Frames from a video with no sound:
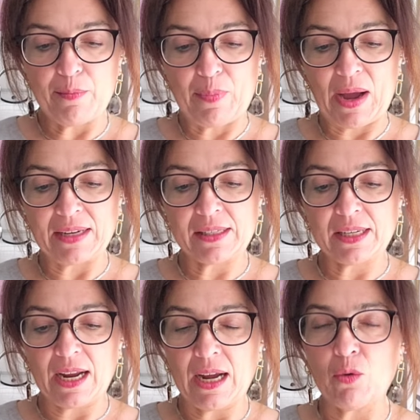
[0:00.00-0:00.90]

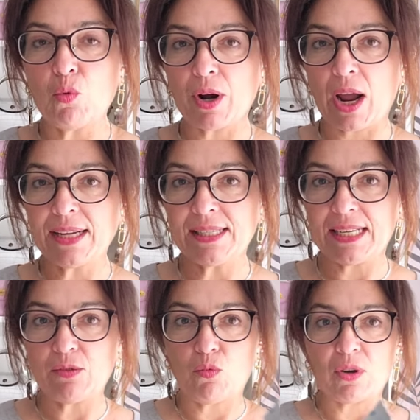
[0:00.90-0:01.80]
But what I
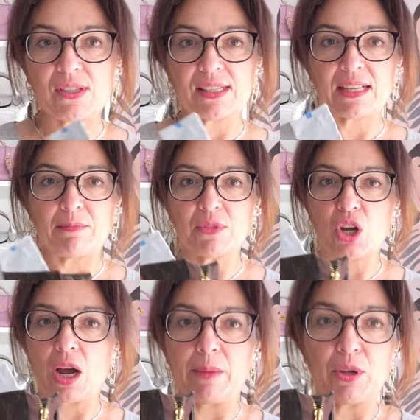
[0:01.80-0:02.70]
did was some
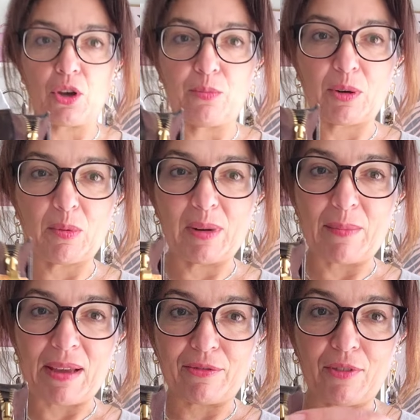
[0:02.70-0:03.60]
time ago, probably
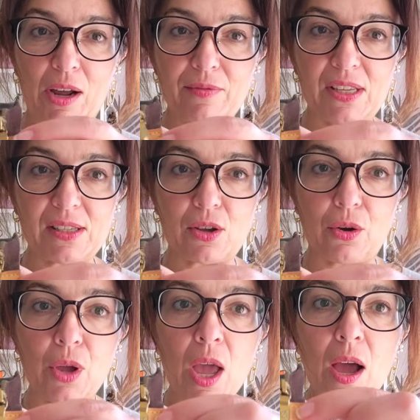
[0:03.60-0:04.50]
about 5 years
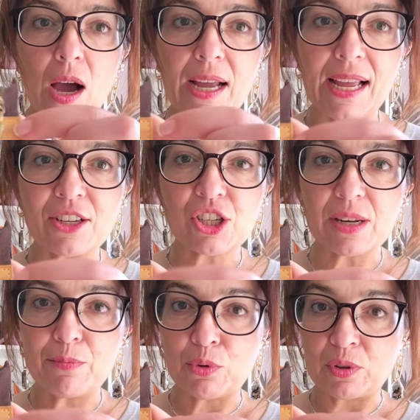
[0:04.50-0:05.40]
ago, I
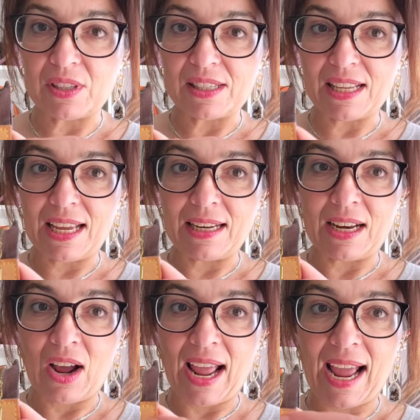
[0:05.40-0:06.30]
actually brought this in
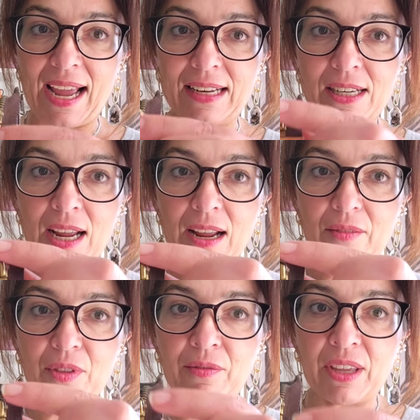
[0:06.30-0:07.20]
and I had
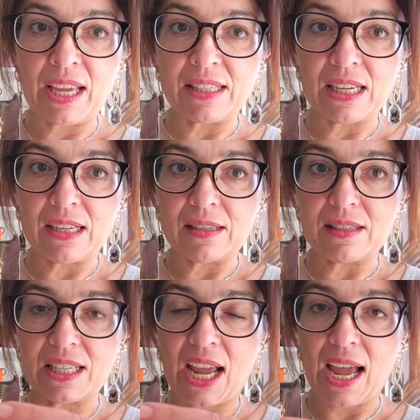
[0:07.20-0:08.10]
the Vachetta
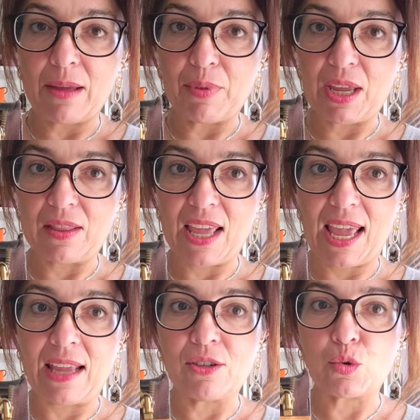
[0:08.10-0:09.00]
tab here,
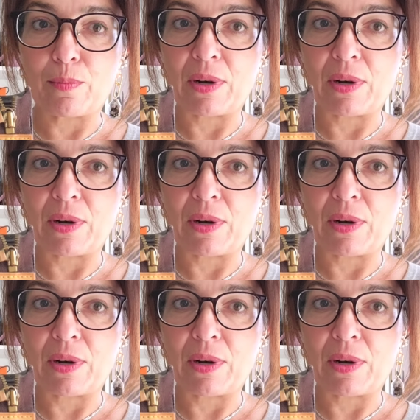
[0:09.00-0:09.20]
the end